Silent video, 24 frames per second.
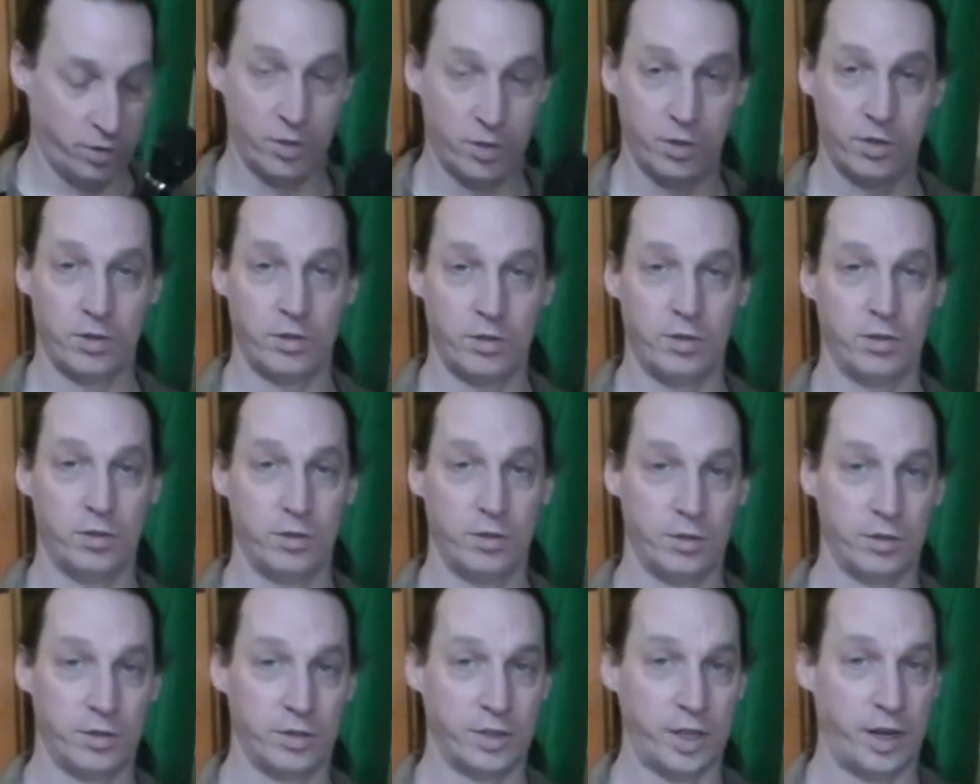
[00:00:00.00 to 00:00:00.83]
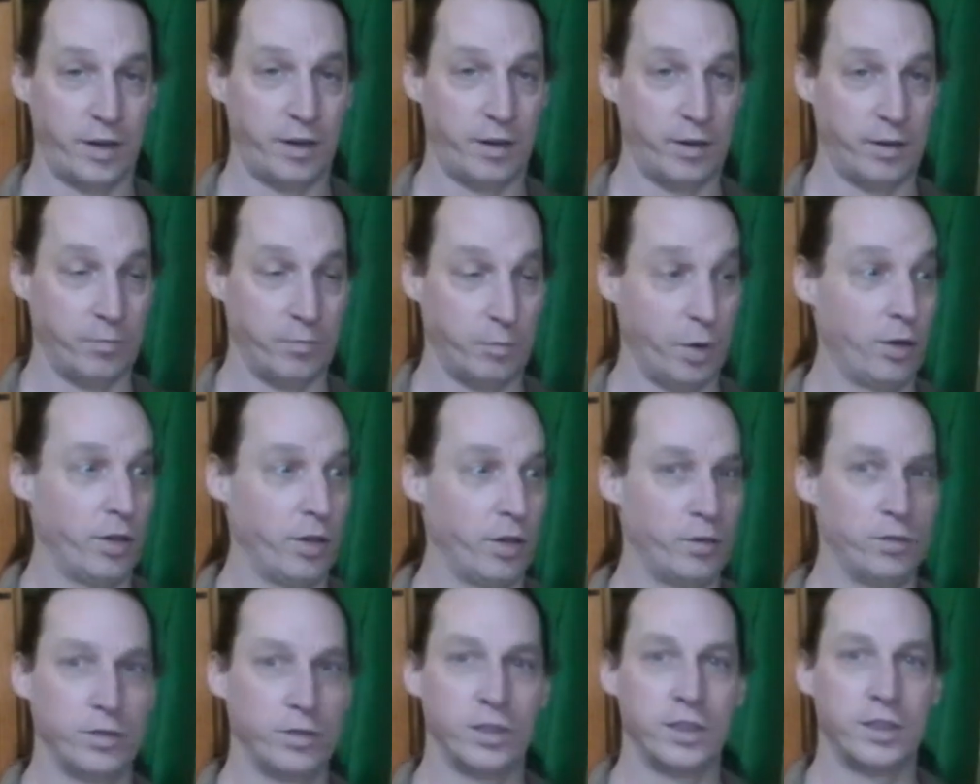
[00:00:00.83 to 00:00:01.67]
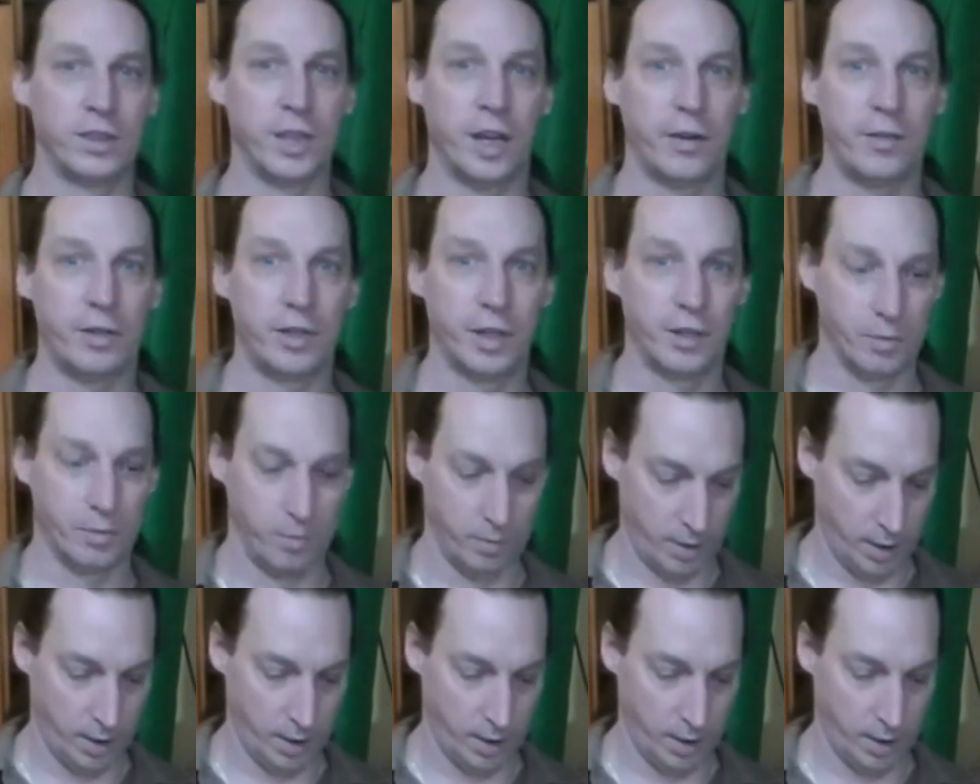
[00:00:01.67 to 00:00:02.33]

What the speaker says: to stereo, mono to stereo